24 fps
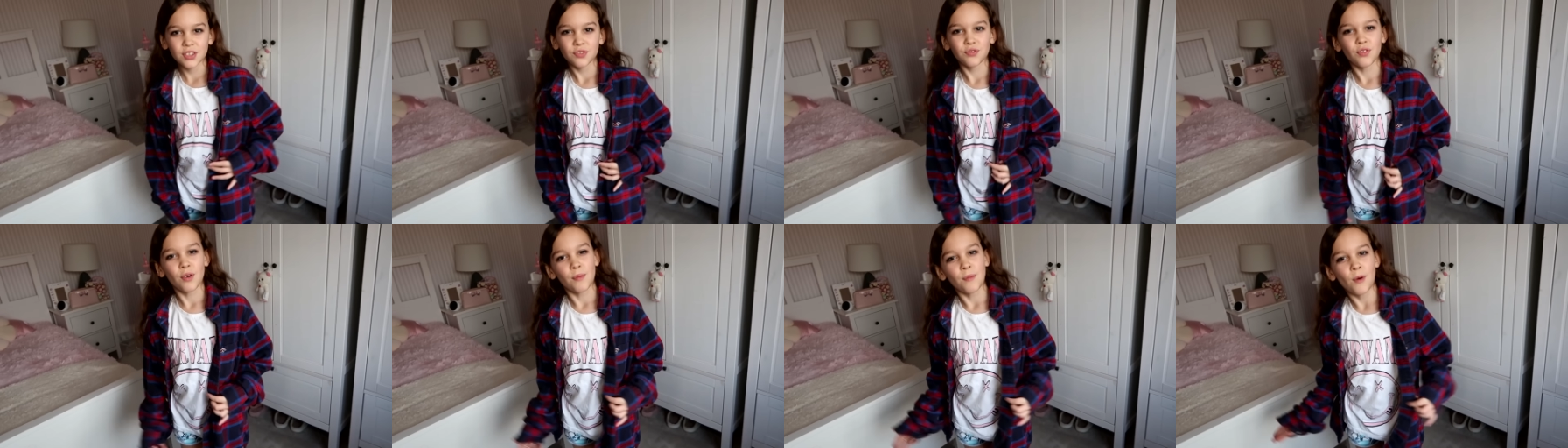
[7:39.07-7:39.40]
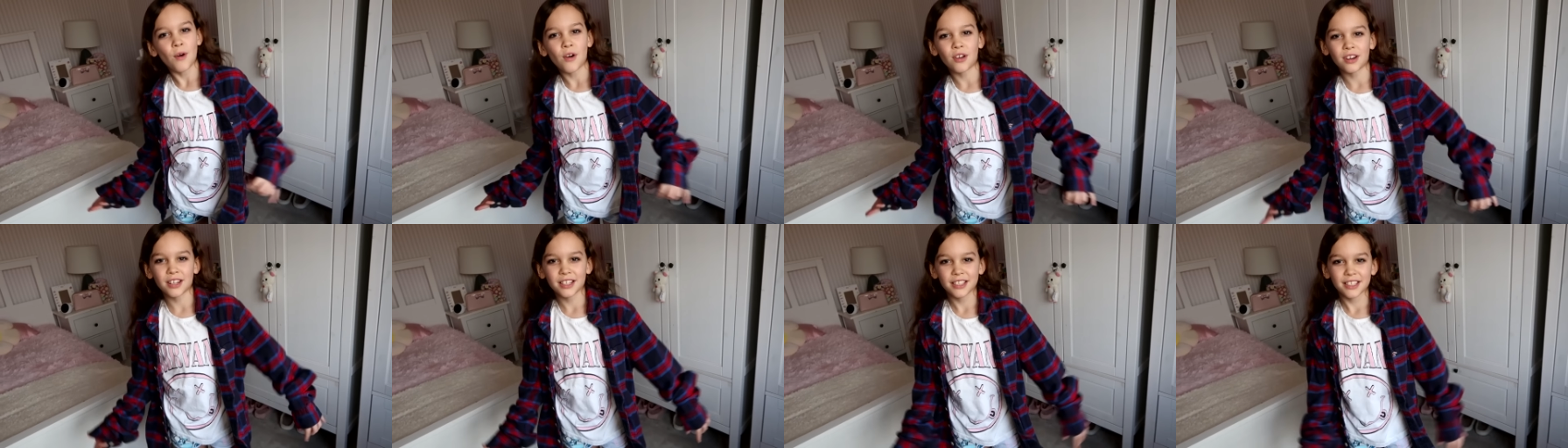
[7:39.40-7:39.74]
It's from
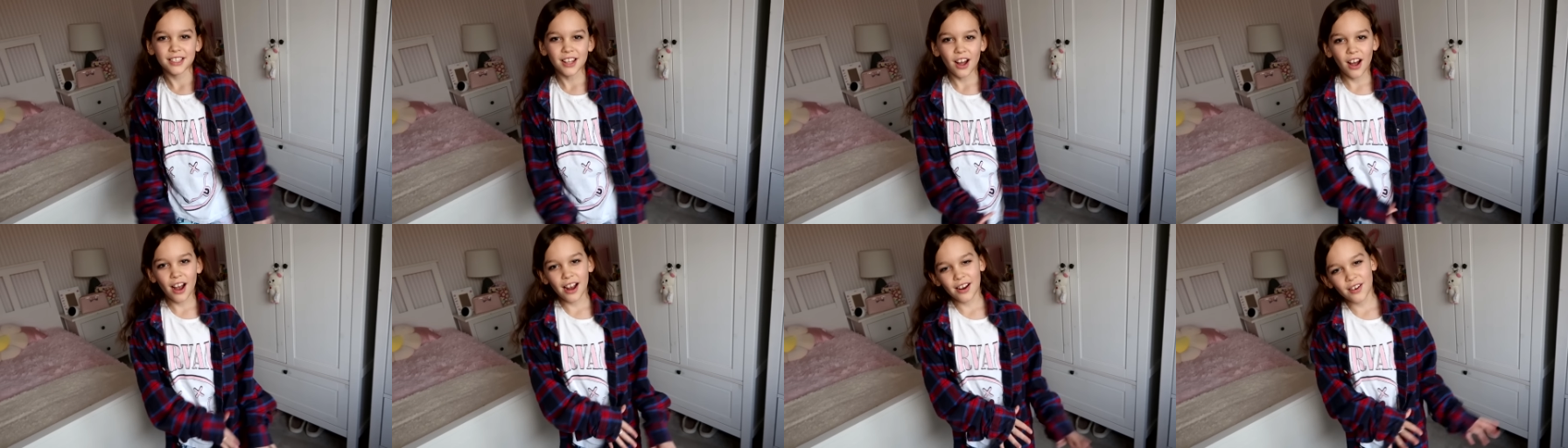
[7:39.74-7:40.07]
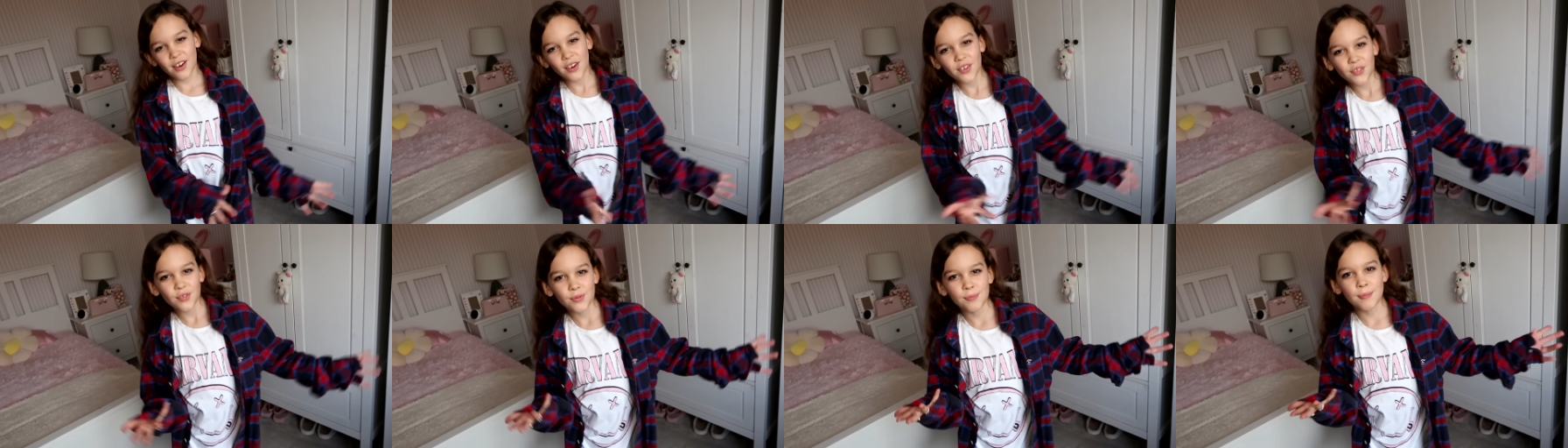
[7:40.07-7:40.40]
Hollister.
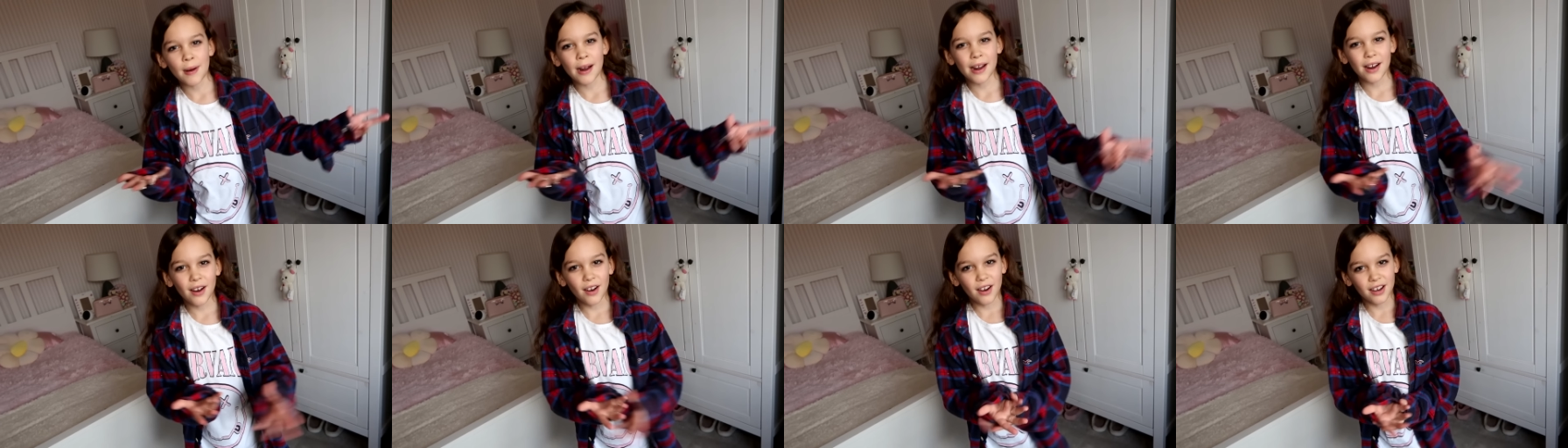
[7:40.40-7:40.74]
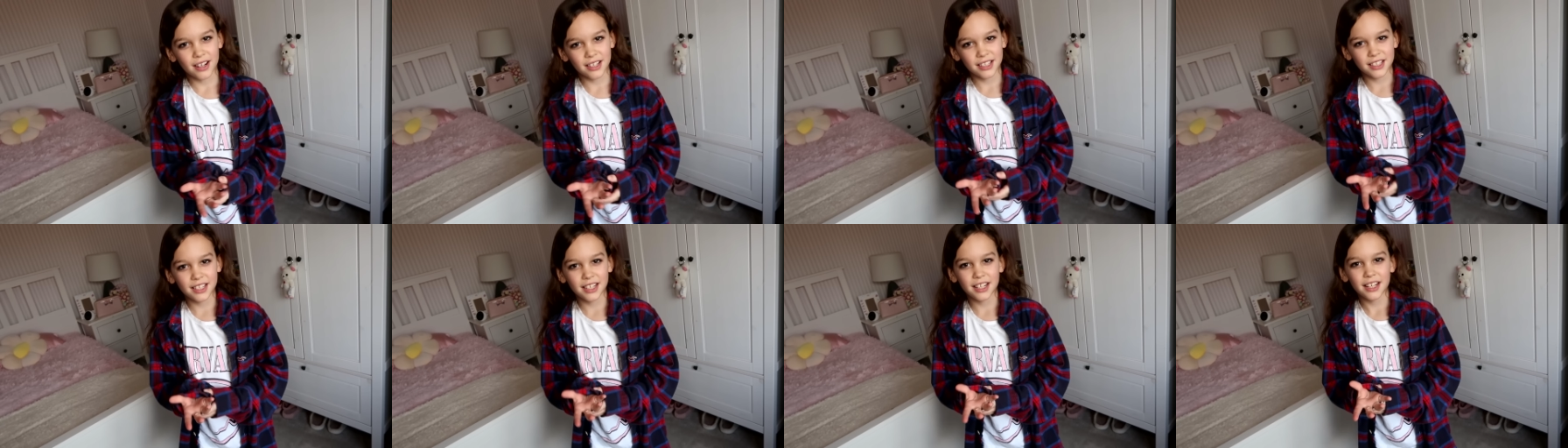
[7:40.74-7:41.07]
I got it from my
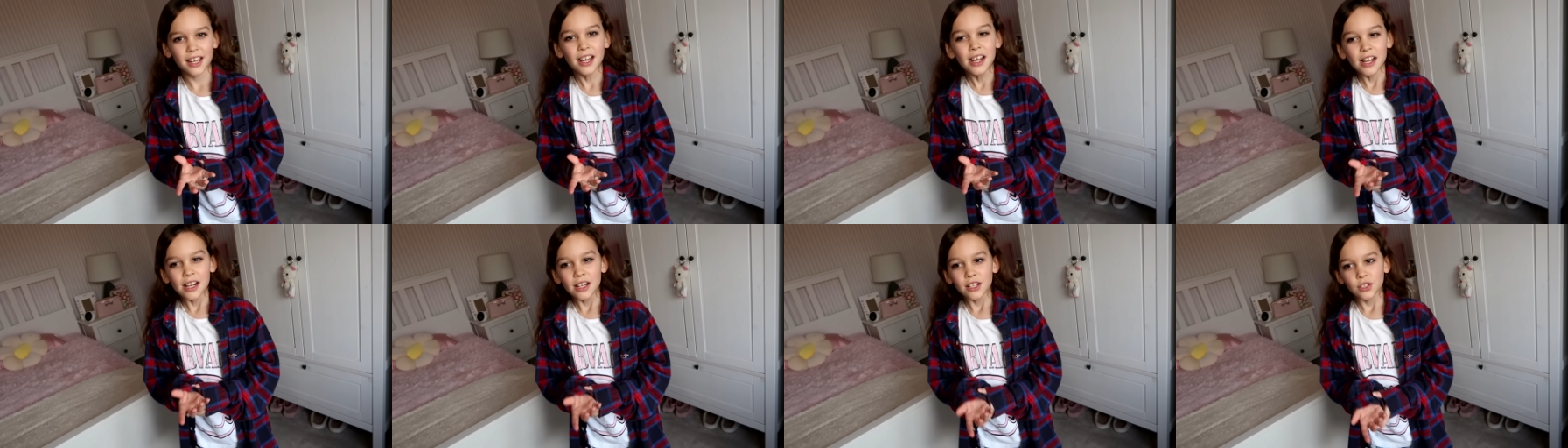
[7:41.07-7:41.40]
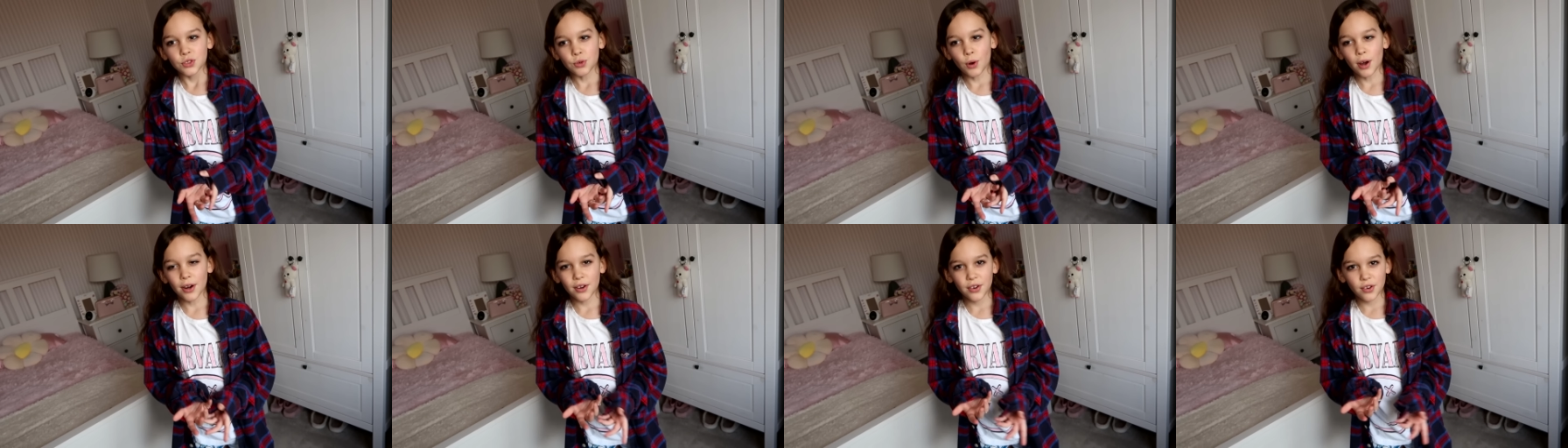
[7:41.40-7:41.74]
auntie,
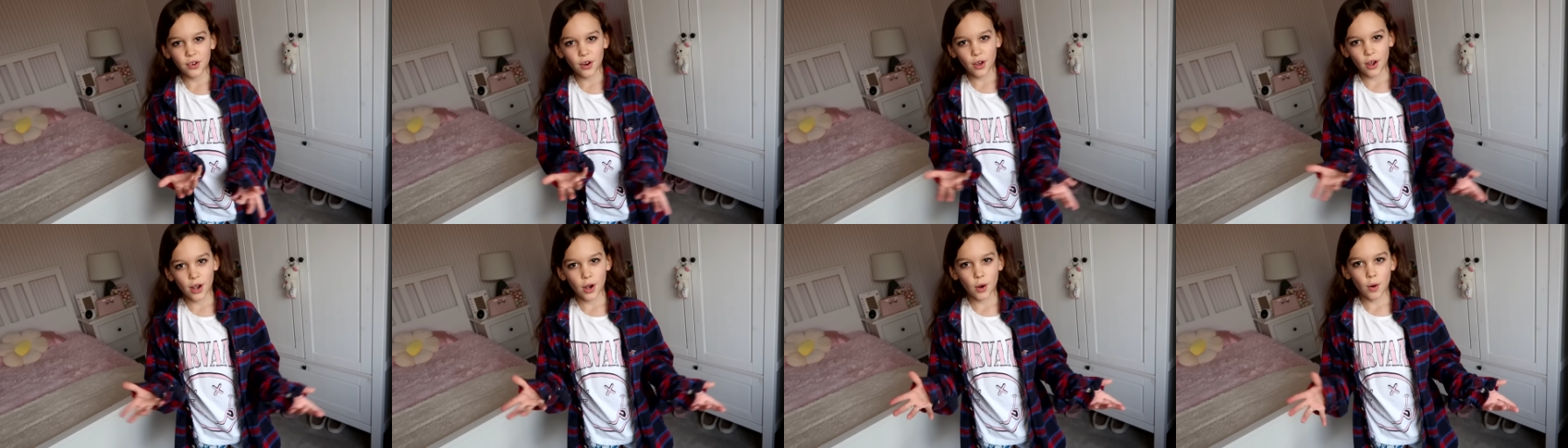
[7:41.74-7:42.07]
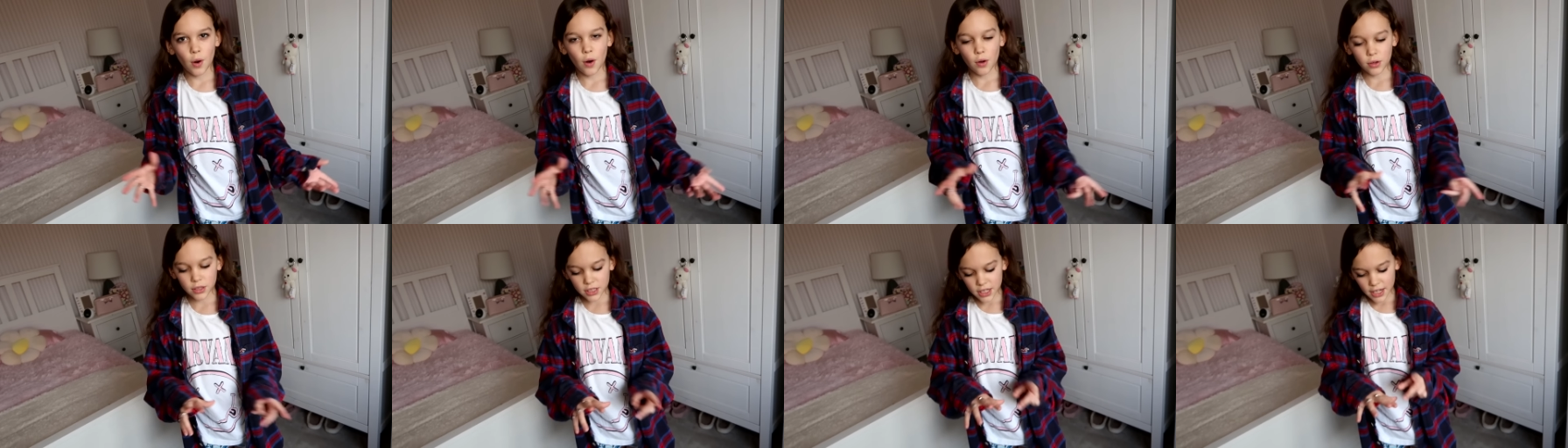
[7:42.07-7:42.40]
so I don't know
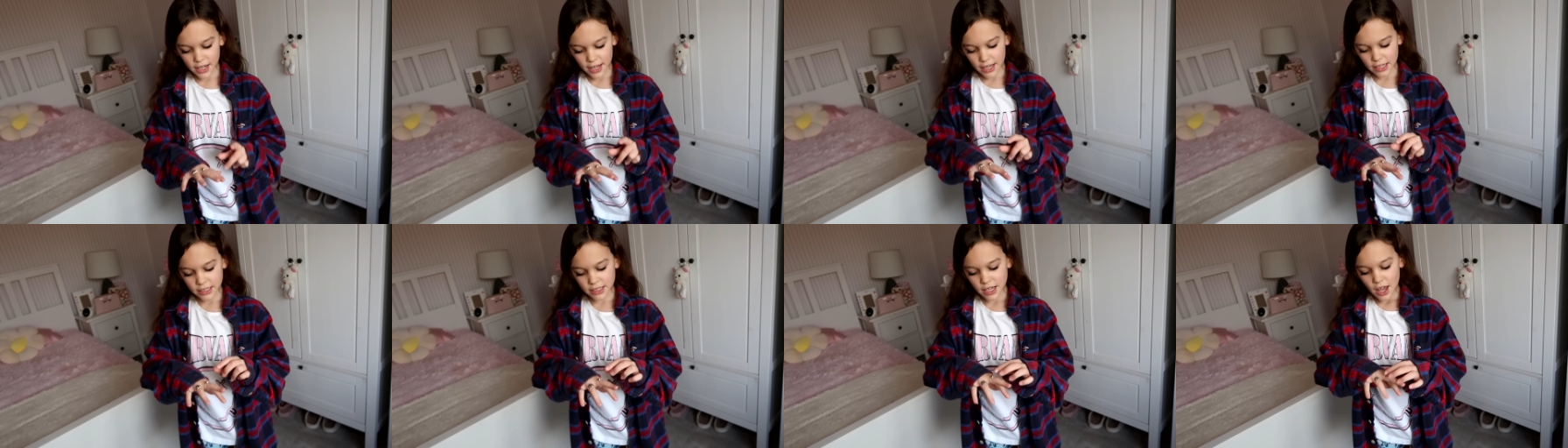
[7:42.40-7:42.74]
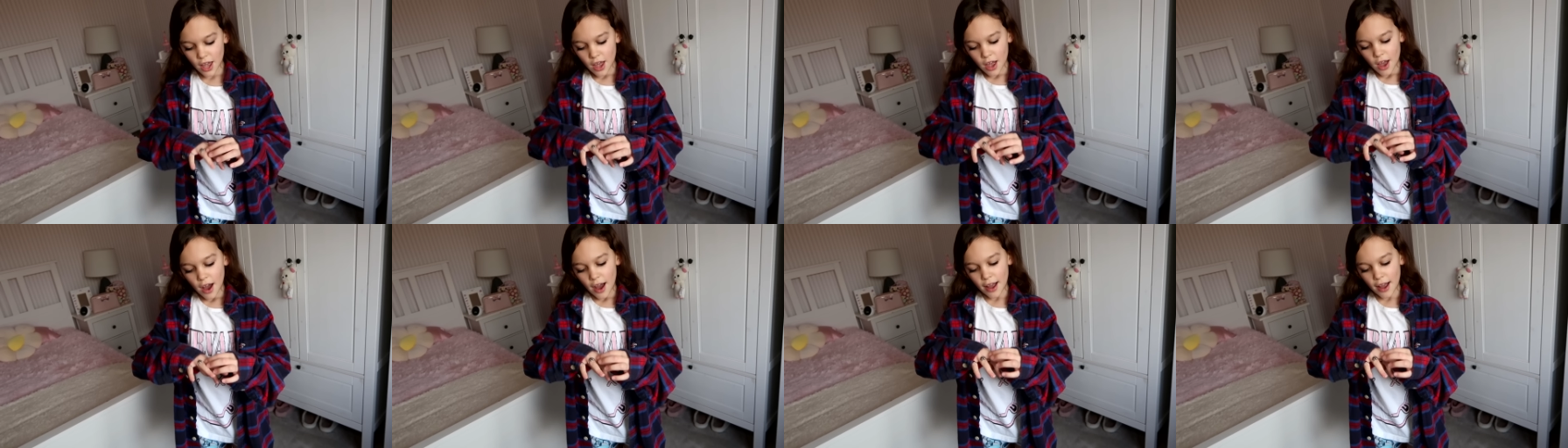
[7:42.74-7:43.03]
how old it is.